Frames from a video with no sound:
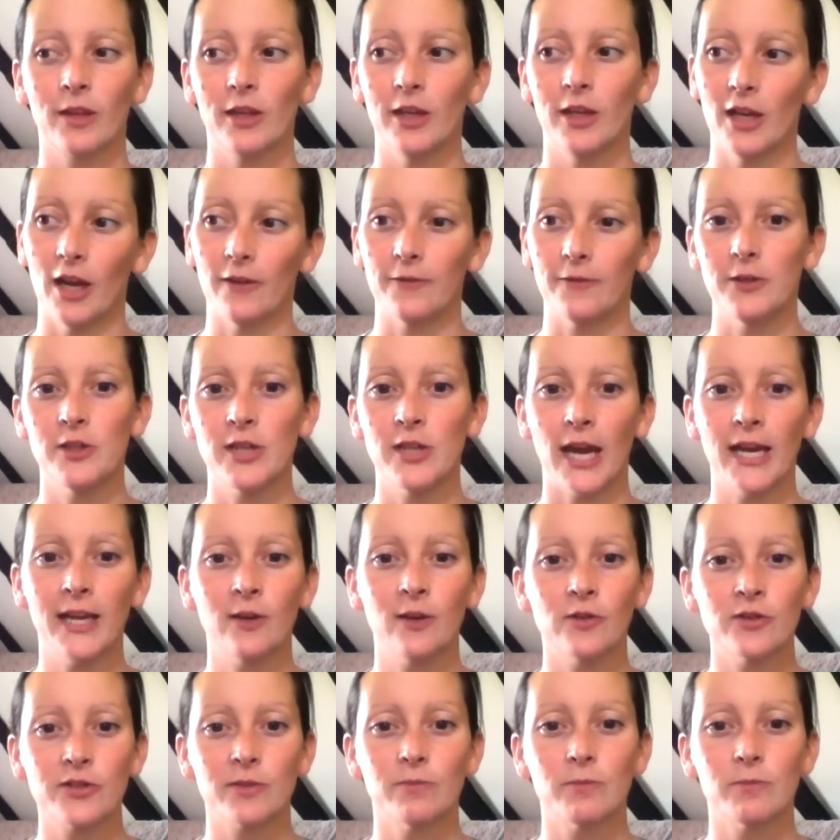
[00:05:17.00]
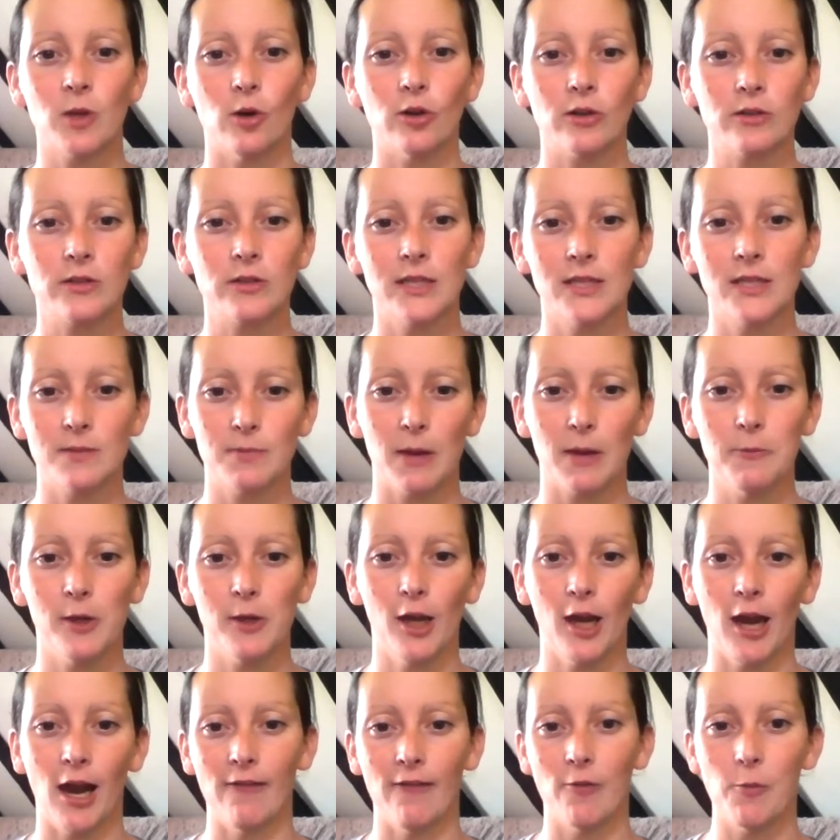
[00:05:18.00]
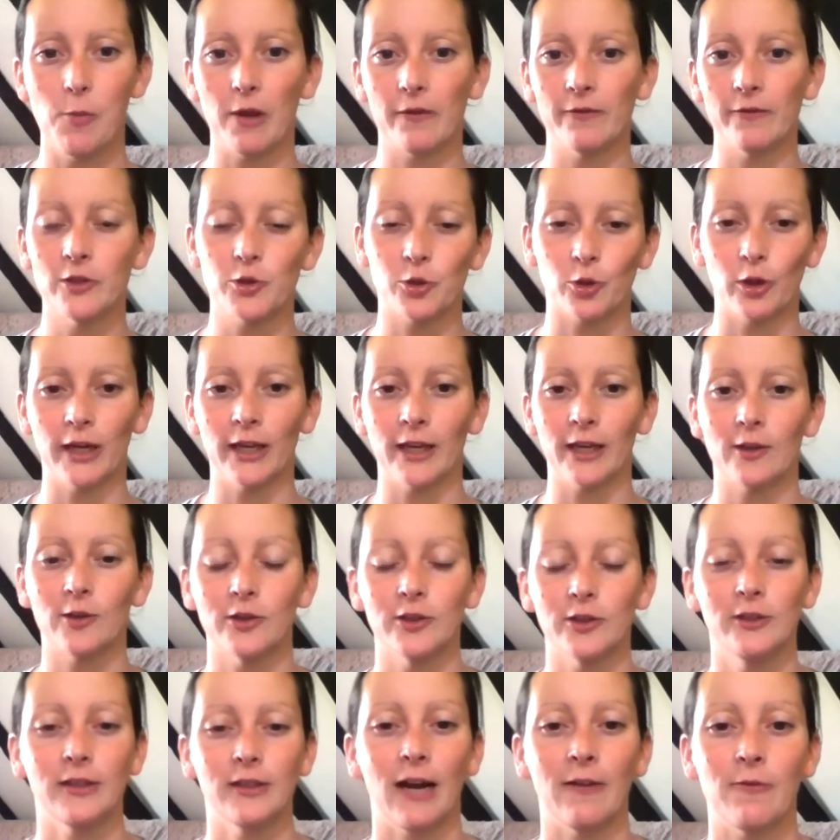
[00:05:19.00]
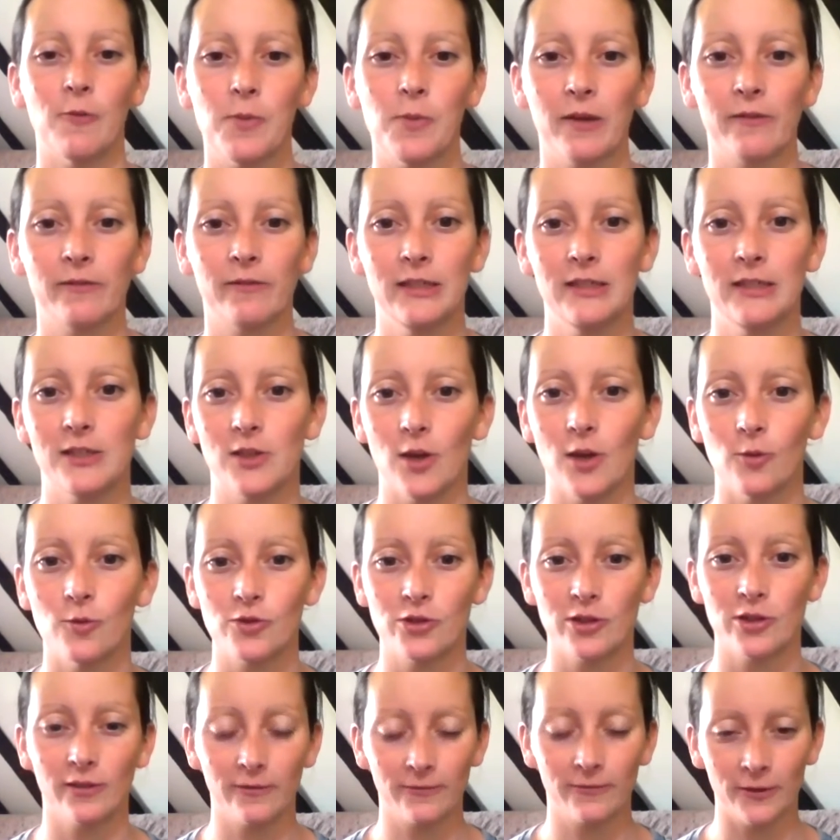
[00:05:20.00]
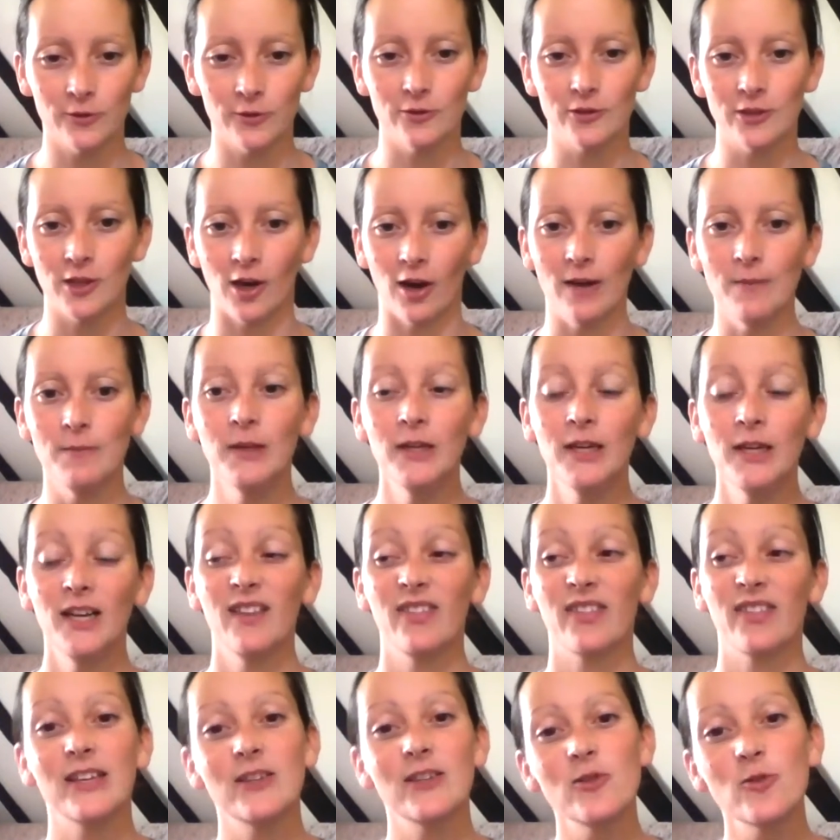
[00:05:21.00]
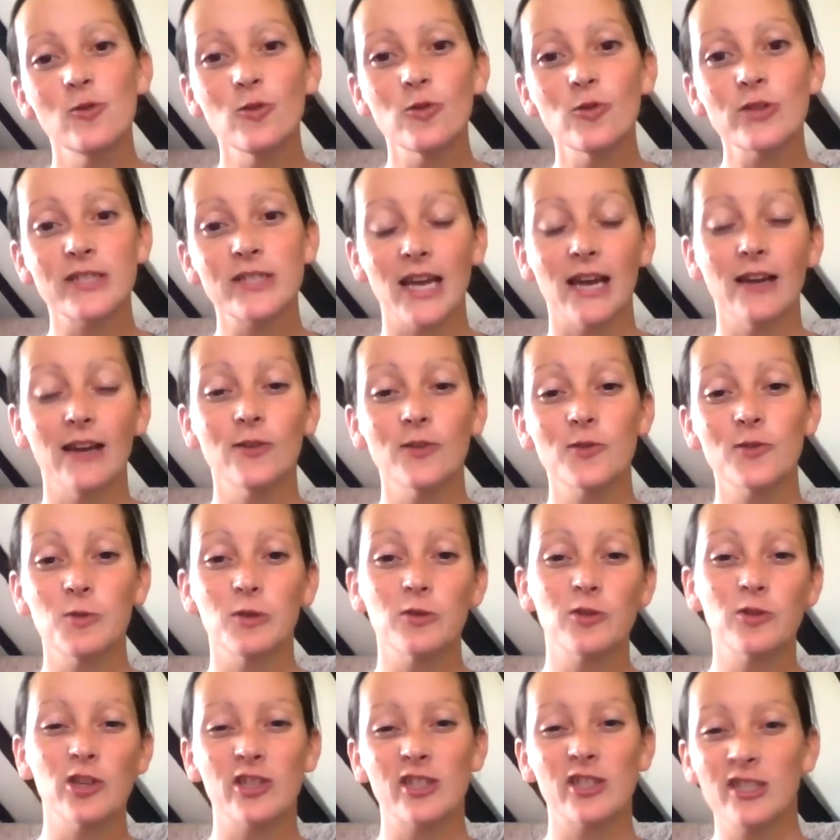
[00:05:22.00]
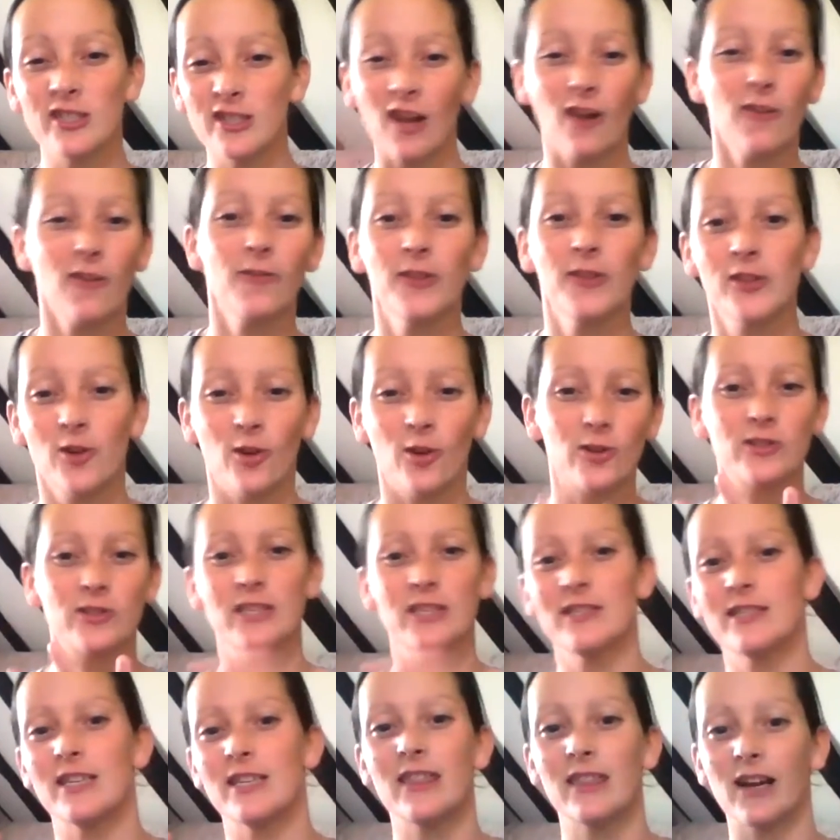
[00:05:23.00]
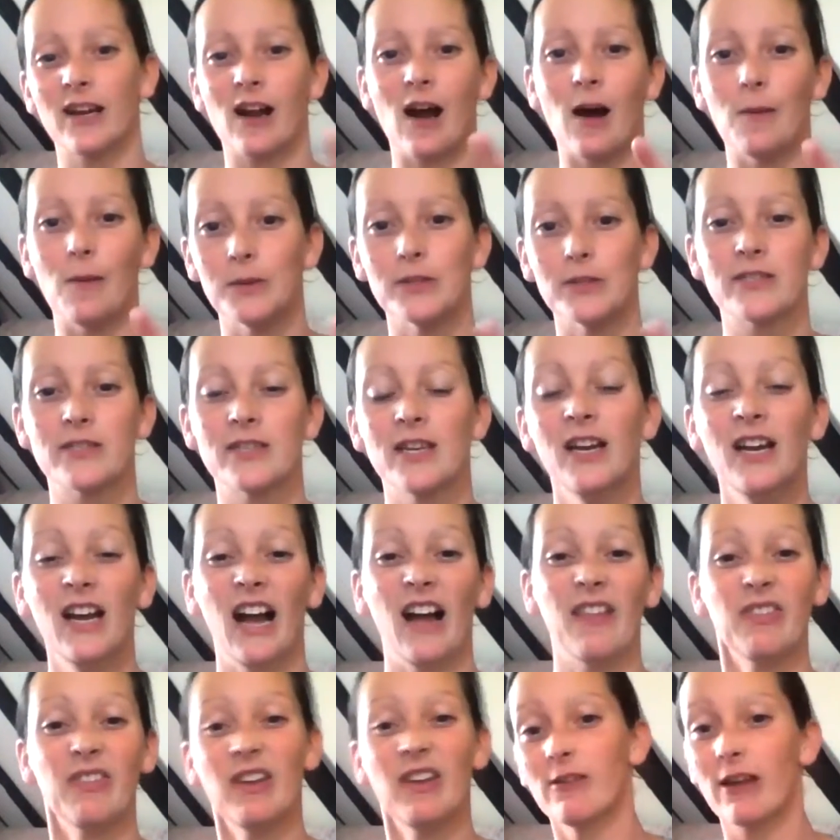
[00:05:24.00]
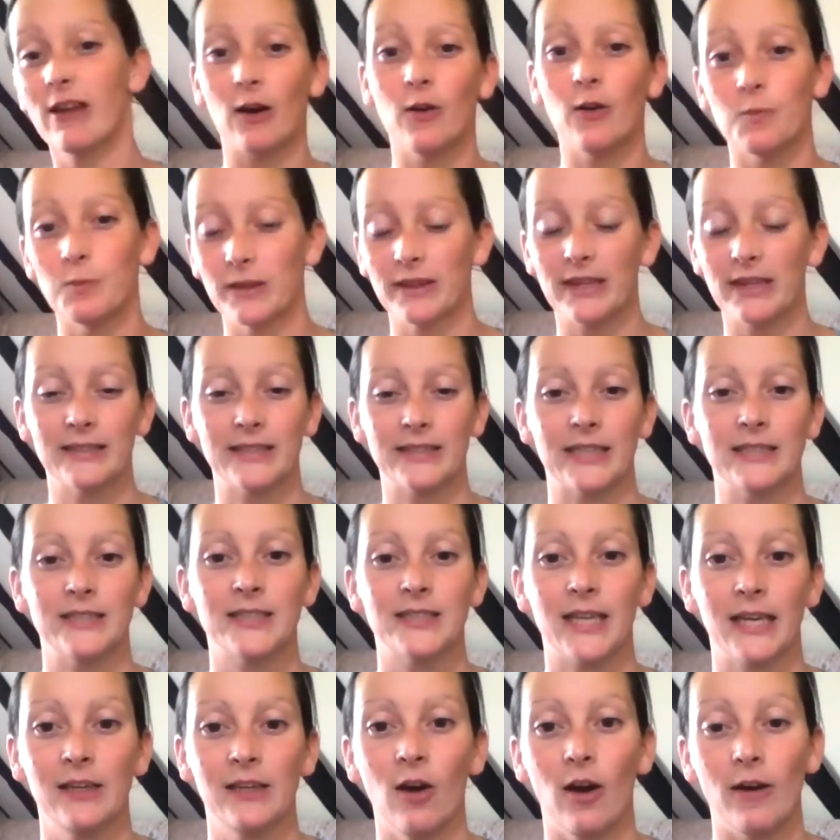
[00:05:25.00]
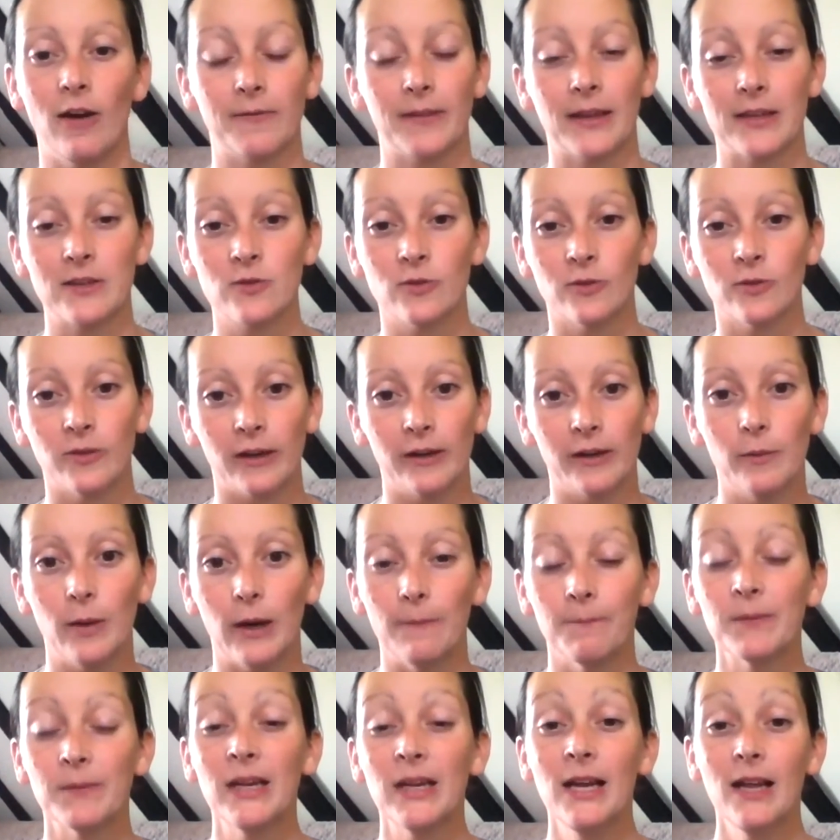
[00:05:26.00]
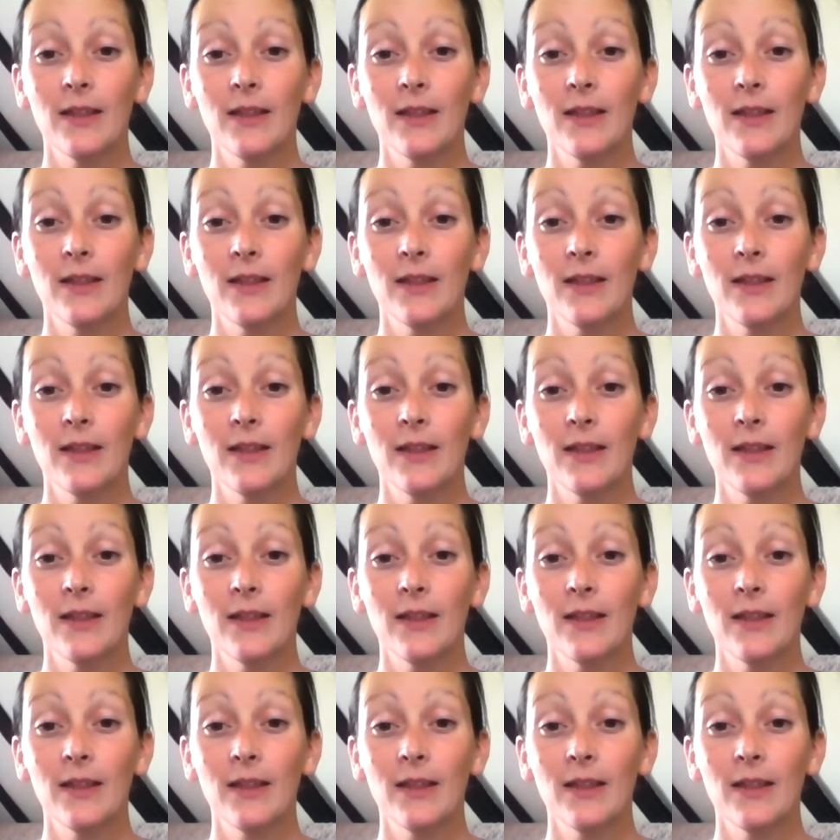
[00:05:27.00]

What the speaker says: you know, if you take on some toxins, maybe you have a bit of a drink or you have a bit of an indulgent food time, then your cells will just stuff the toxins in the cupboards and they'll get on with their day-to-day life. That's all very well.